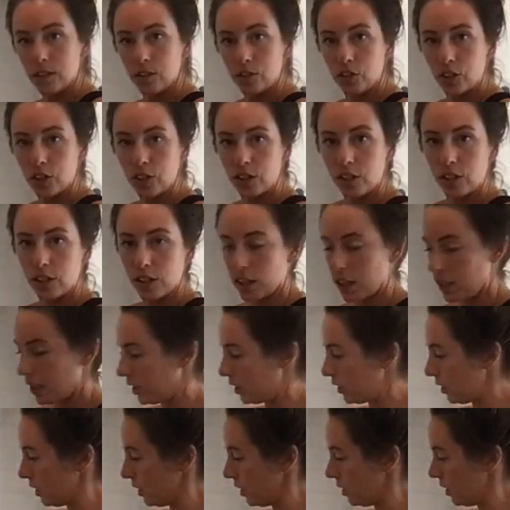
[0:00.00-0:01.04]
just
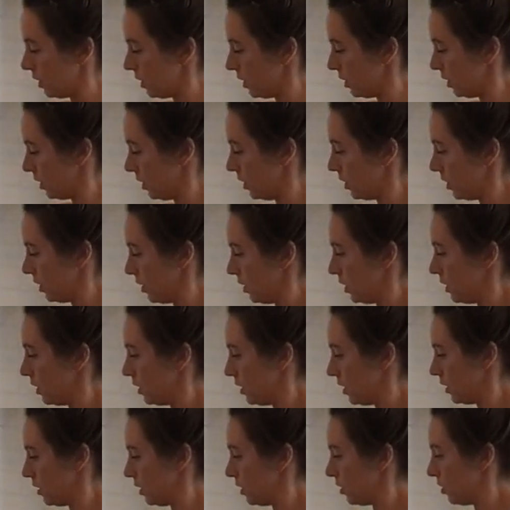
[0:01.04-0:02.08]
start
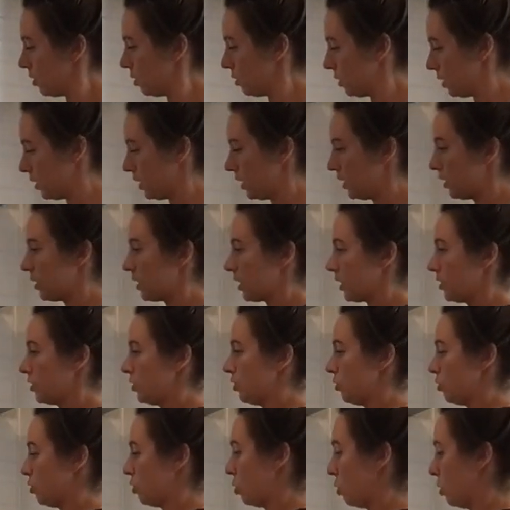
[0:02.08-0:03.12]
doing this. I could
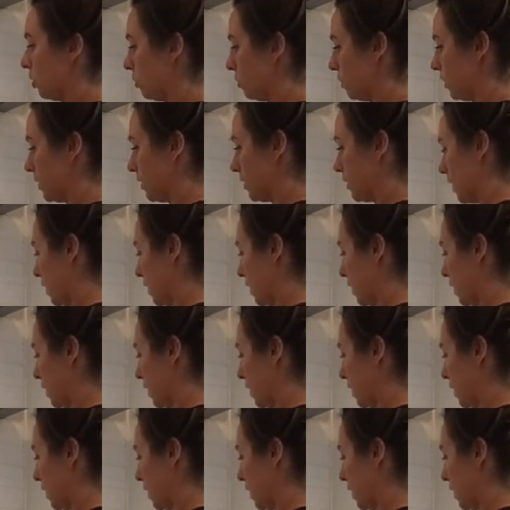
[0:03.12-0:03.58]
do 2 at one